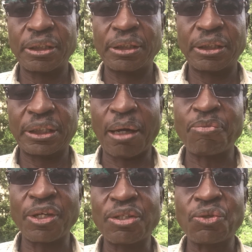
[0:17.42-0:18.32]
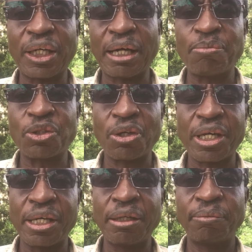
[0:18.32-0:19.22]
Some things that I'm
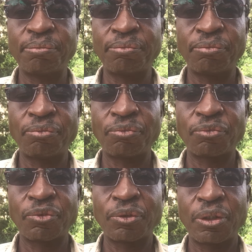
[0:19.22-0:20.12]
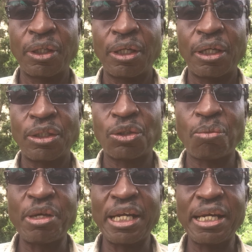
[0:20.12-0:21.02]
talking, to
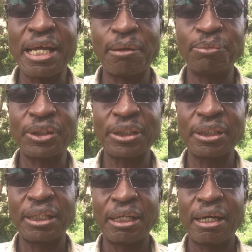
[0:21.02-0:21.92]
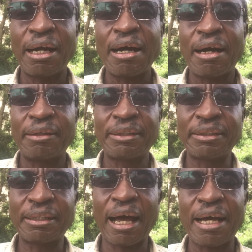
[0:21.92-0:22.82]
millenniums,
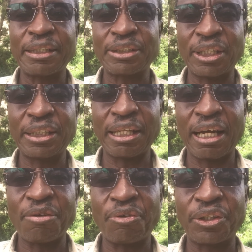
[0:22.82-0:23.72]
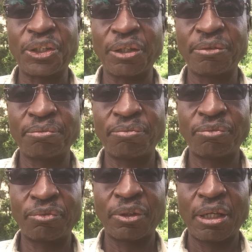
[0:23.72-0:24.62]
these are stranger than fiction.
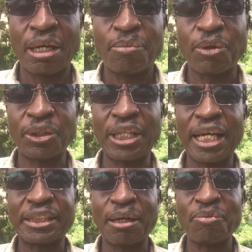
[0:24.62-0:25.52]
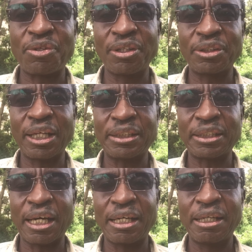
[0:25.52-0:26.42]
Because there are some things
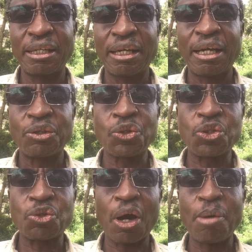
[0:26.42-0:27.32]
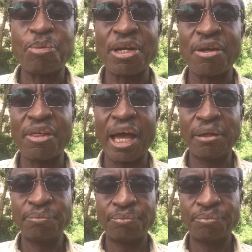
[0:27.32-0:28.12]
that used to happen there.